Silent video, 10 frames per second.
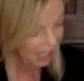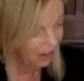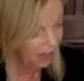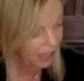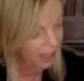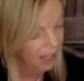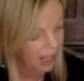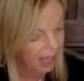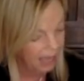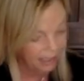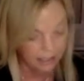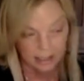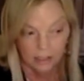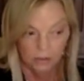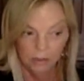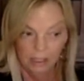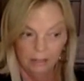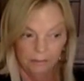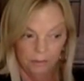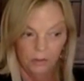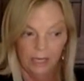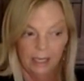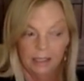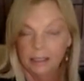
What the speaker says: All right. And I did a reading for a lady